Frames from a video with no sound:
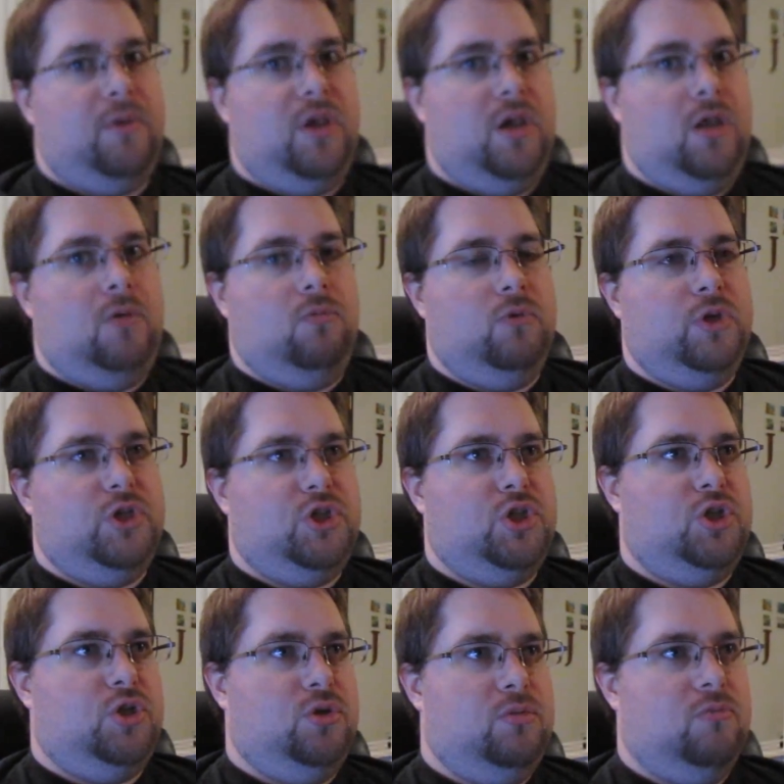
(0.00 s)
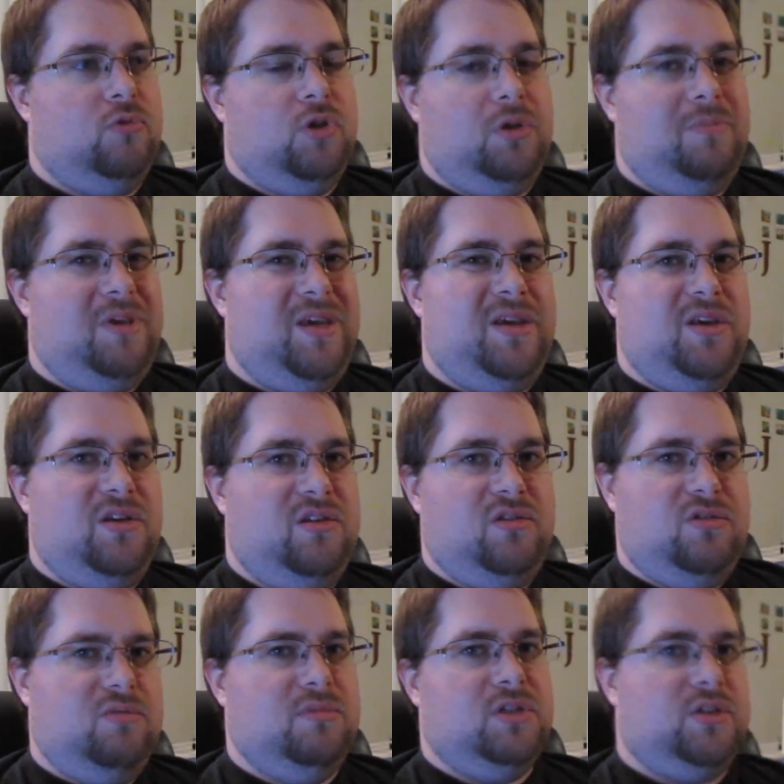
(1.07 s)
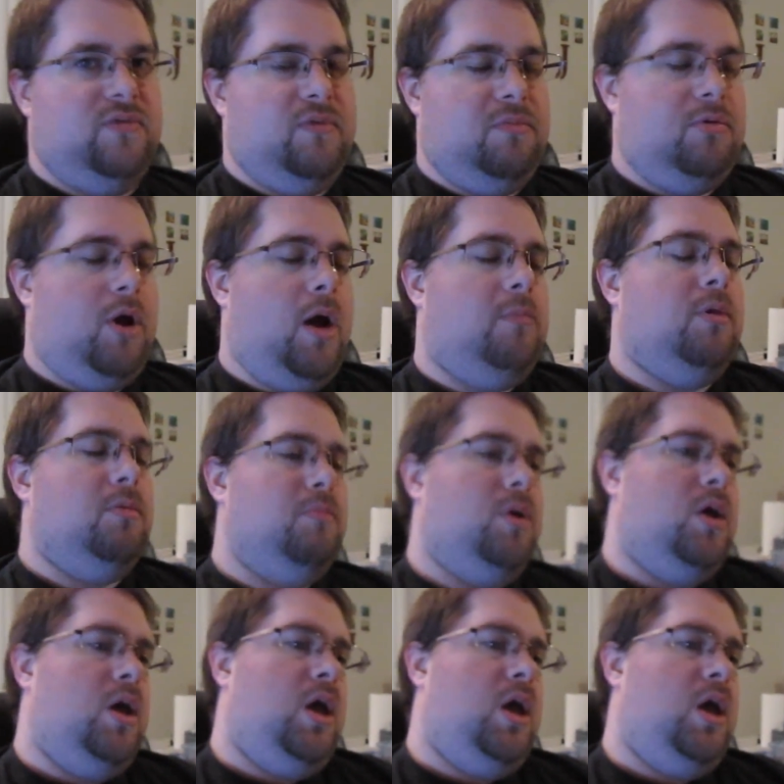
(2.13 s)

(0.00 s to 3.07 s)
in, which shouldn't really be too much of a problem.